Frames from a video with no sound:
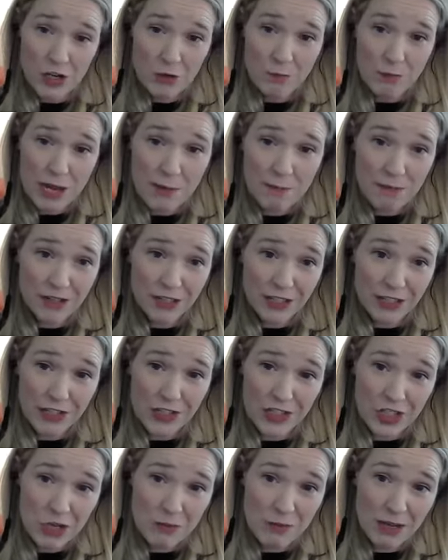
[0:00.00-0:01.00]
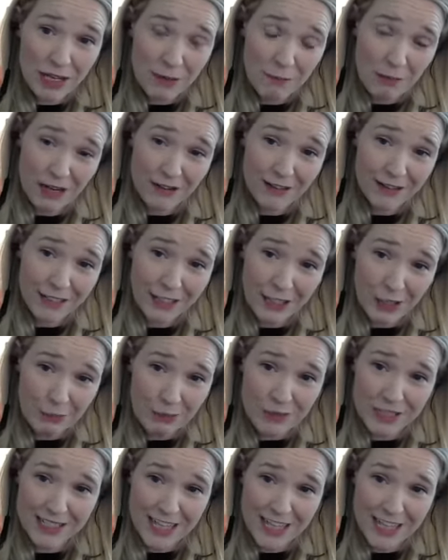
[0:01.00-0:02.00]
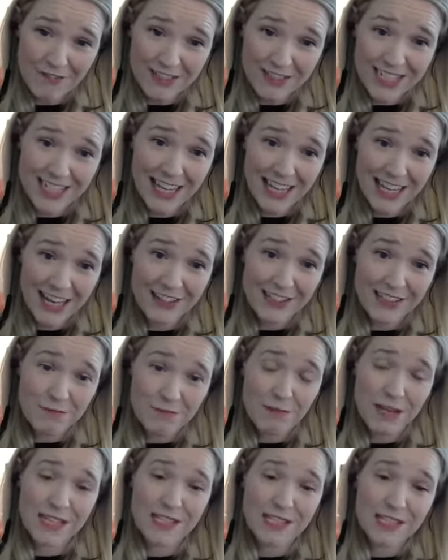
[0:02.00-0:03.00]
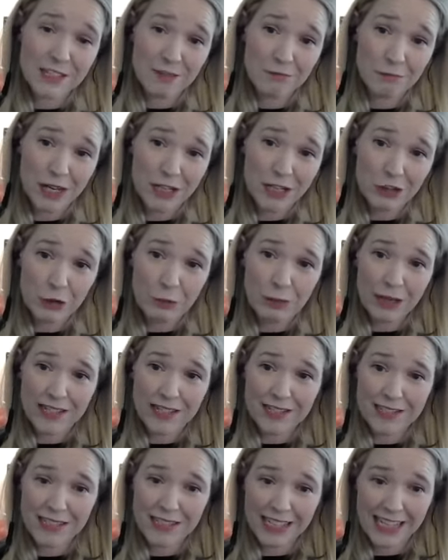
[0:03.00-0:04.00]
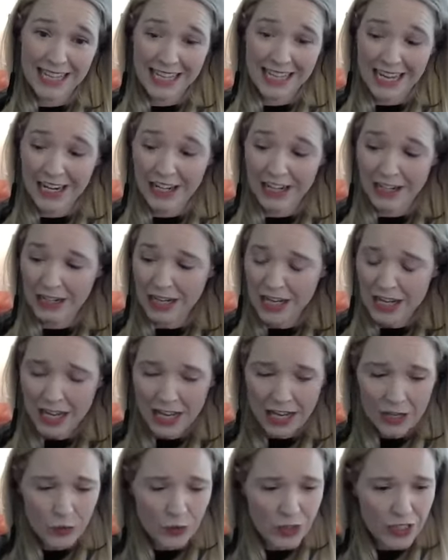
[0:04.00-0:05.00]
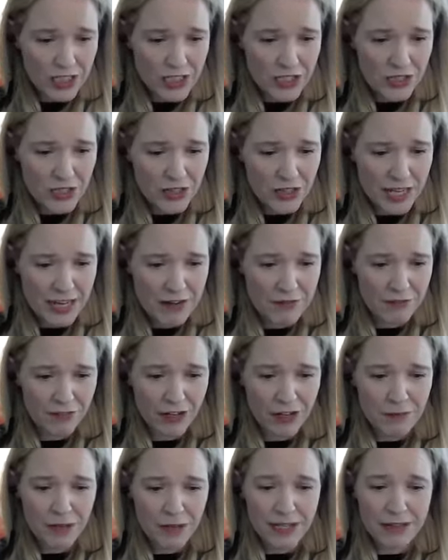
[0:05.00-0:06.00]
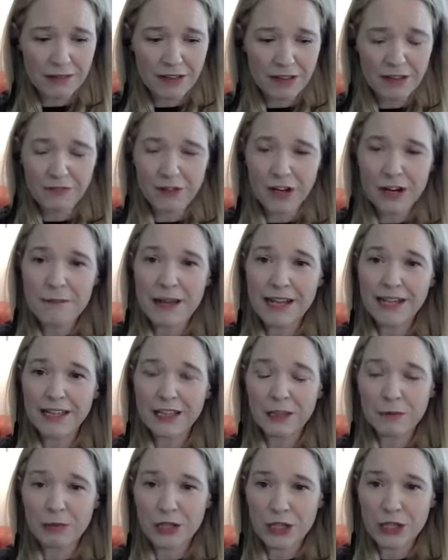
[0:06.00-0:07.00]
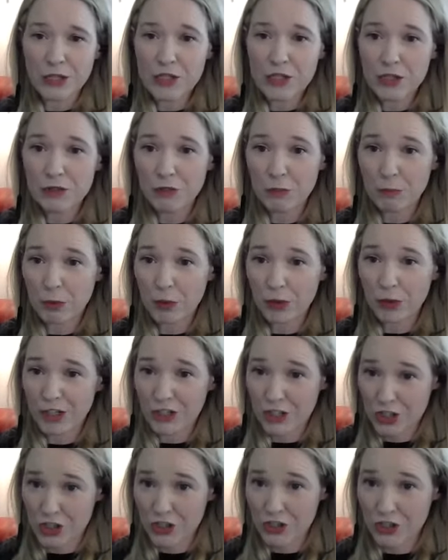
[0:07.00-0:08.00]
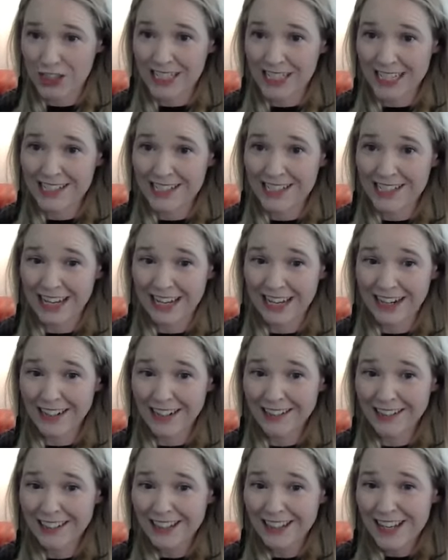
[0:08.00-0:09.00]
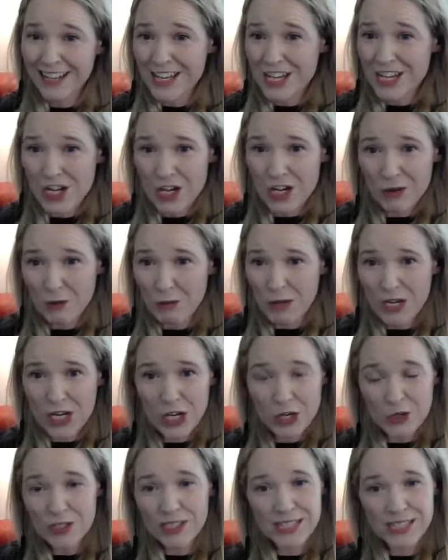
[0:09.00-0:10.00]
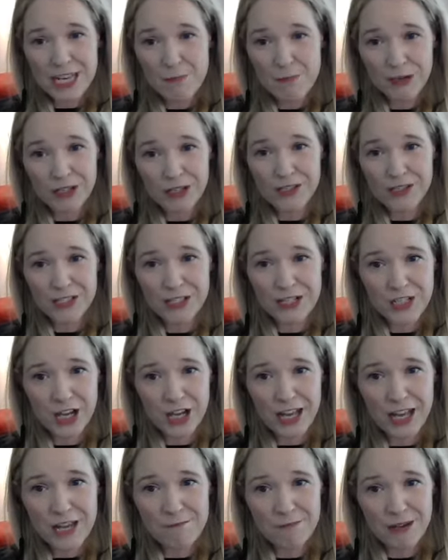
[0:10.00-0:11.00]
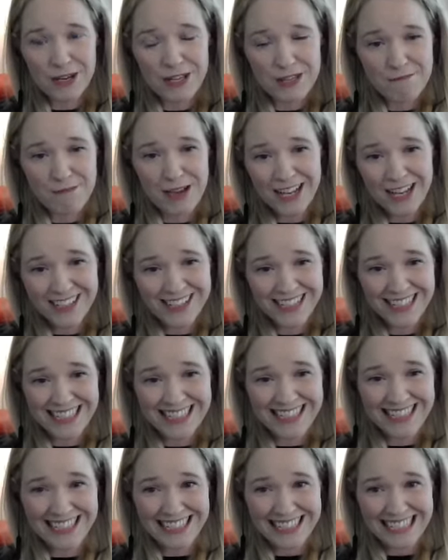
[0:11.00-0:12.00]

People are consuming apparently up to 70,000 pieces of microplastic a year, according to the environmental pollution report just this year. And we know seabirds are dying by the masses.